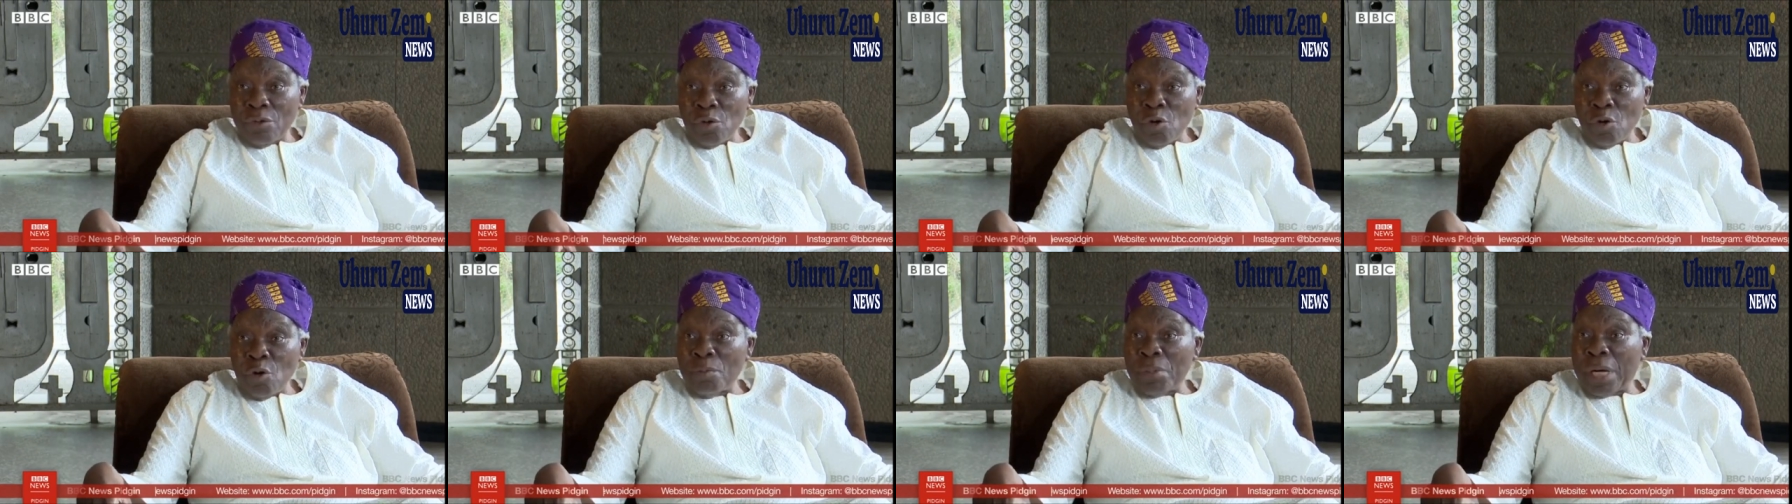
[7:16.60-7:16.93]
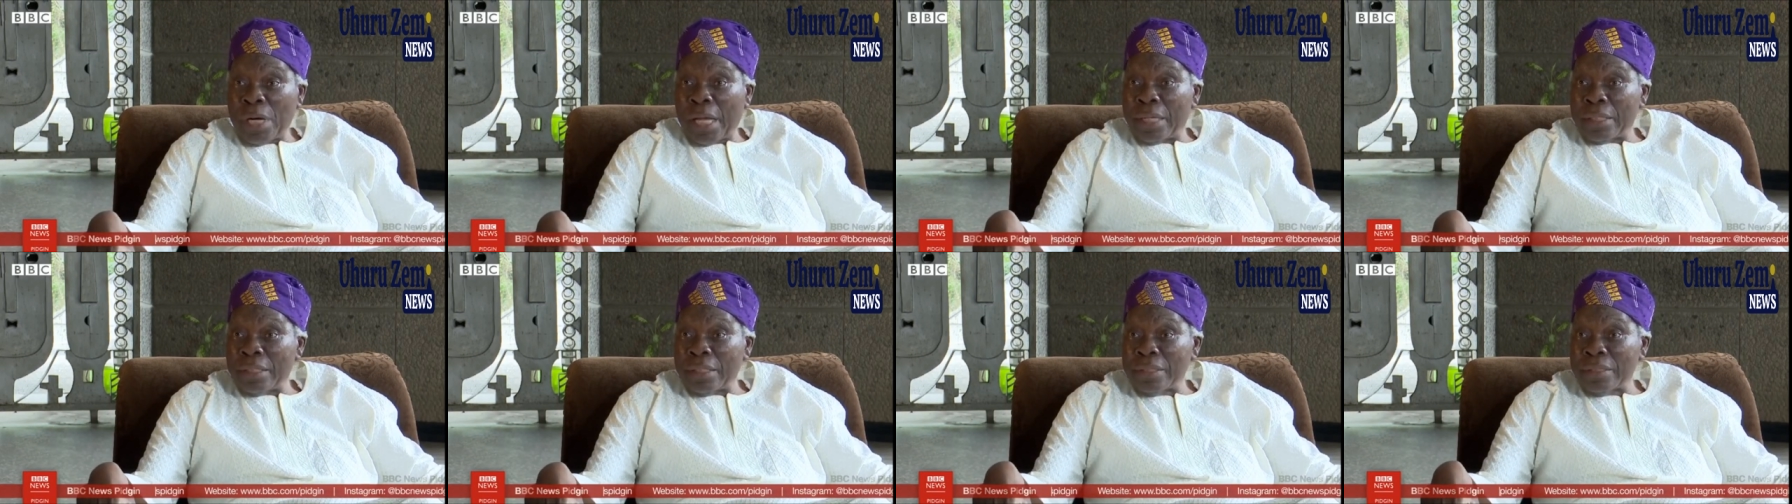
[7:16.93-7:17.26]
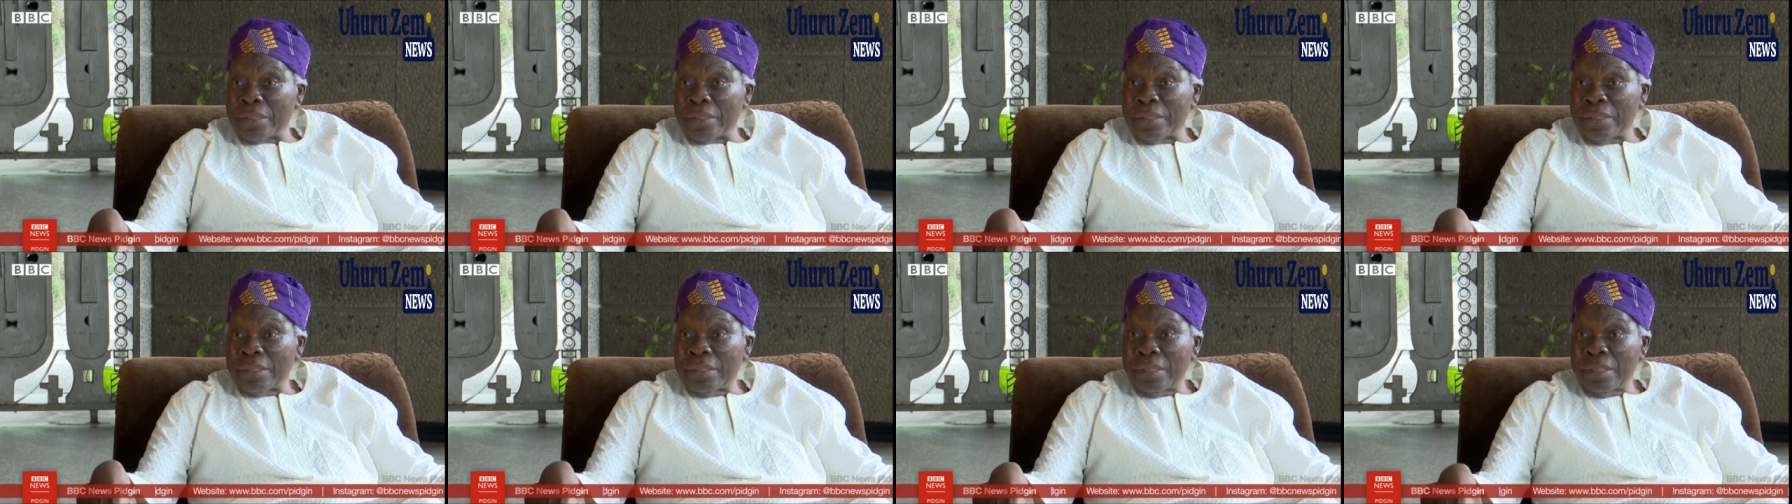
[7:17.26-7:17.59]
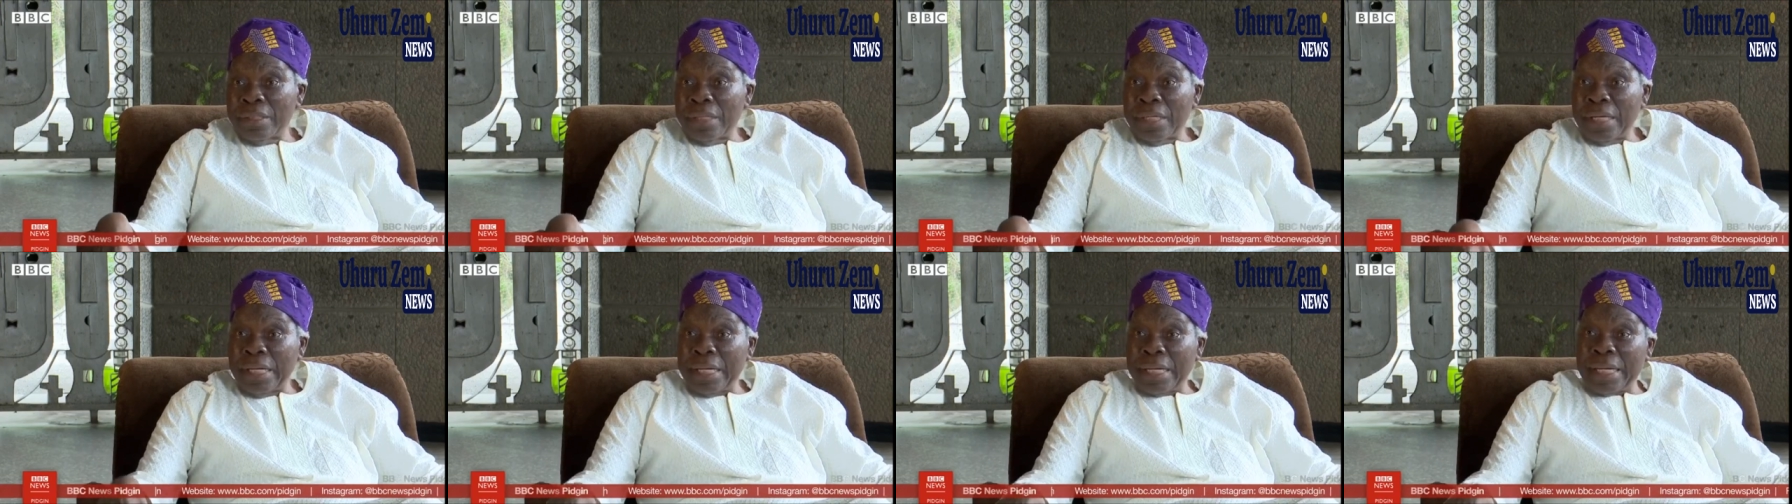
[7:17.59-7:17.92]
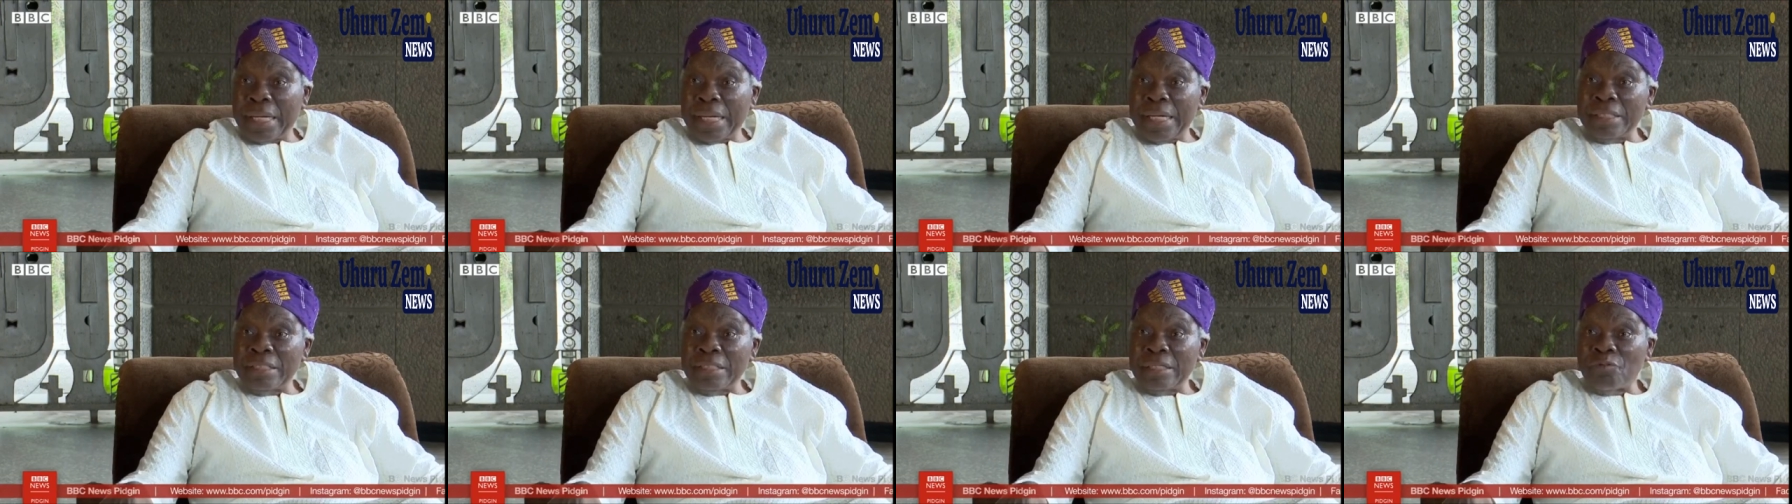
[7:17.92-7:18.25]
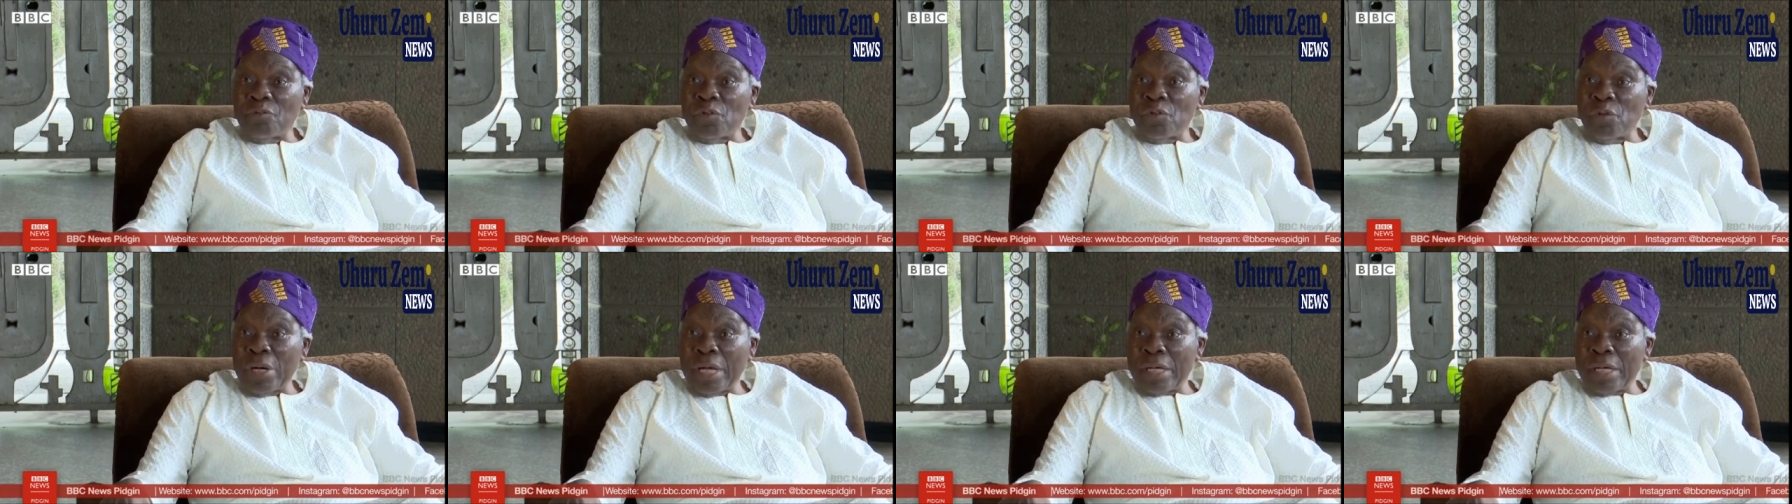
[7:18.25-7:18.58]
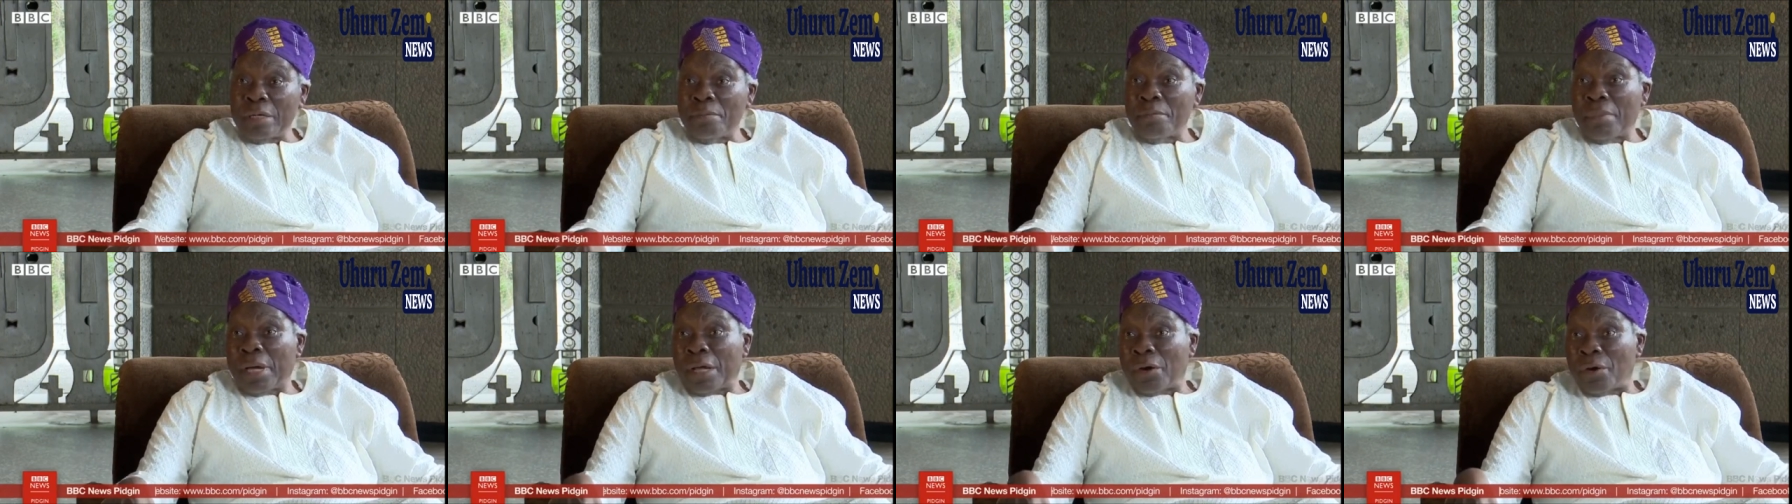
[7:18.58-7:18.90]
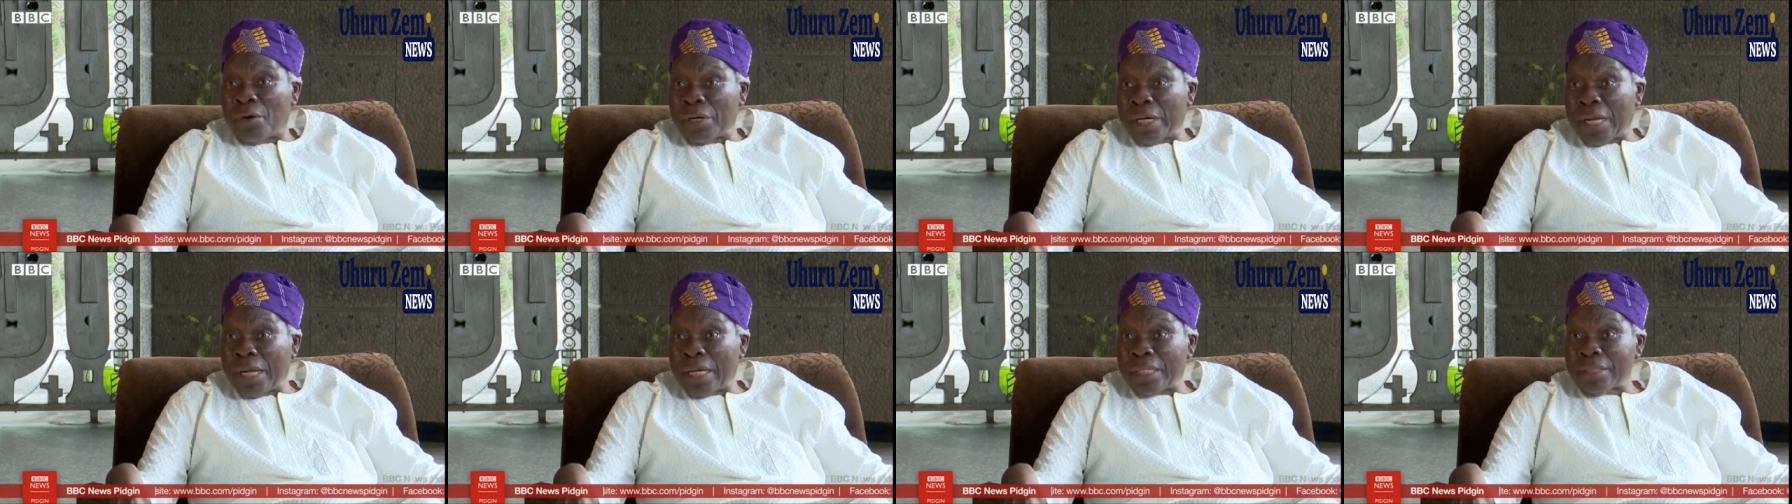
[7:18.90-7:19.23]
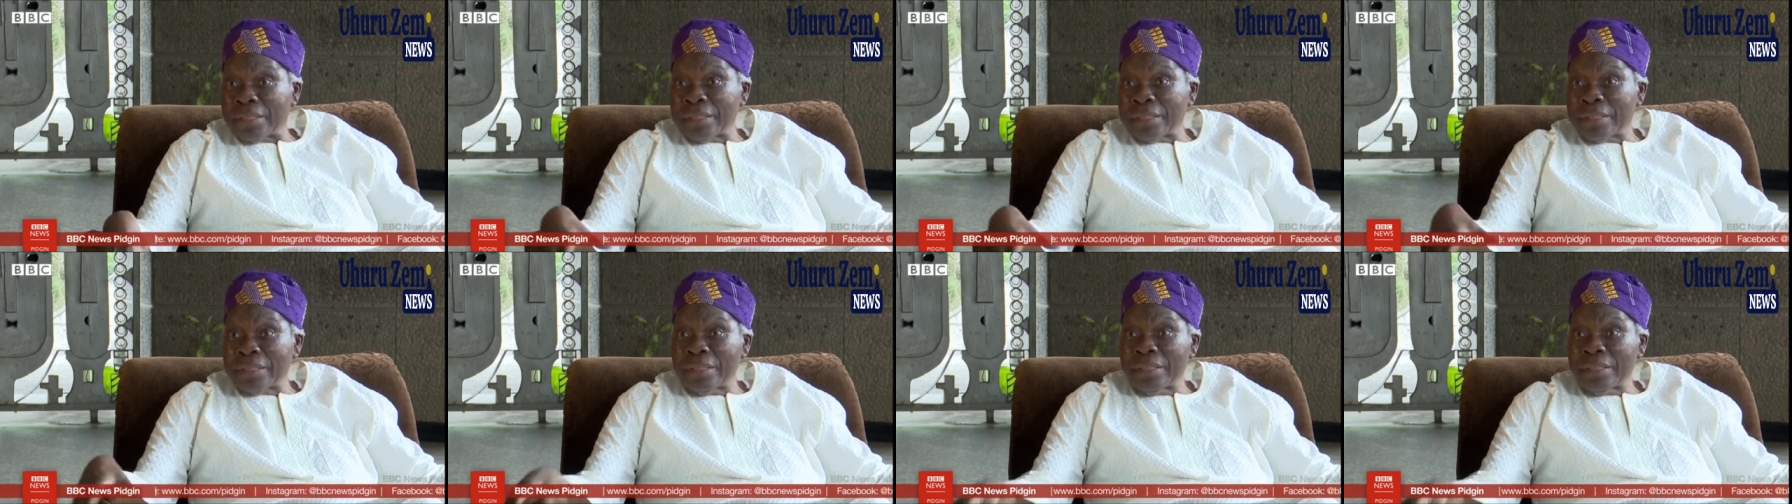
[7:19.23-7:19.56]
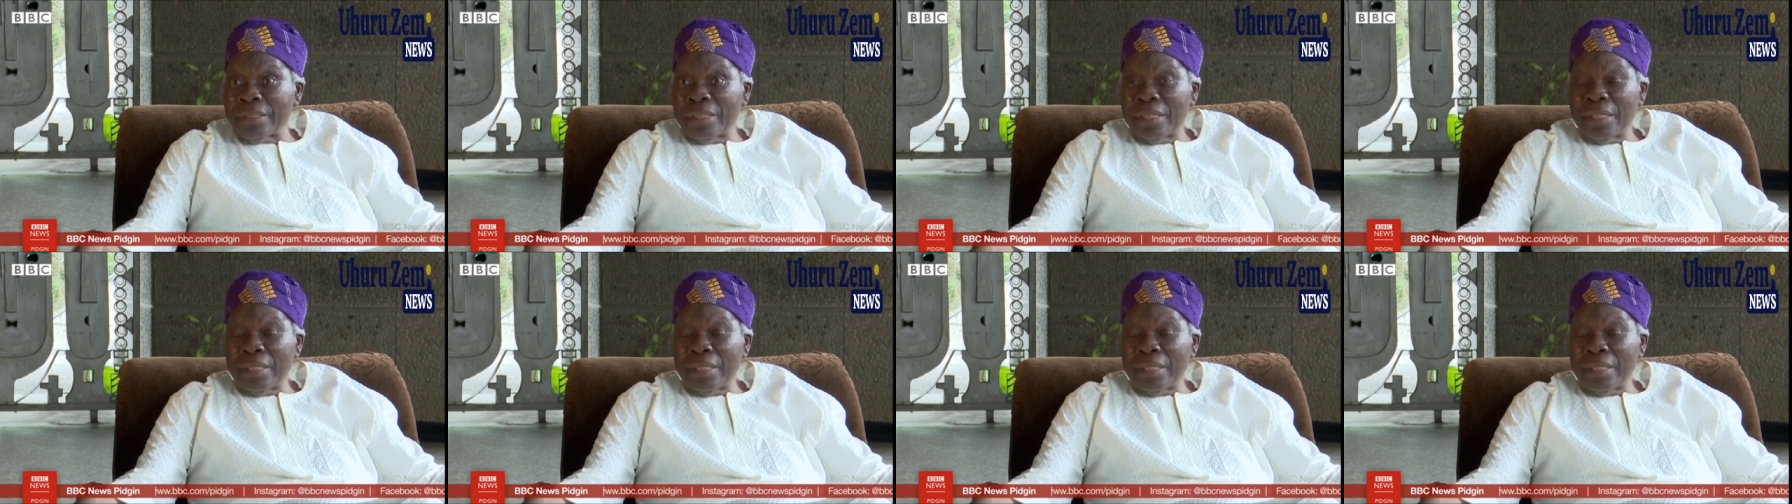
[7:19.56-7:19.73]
homeland against the Fulani marauders.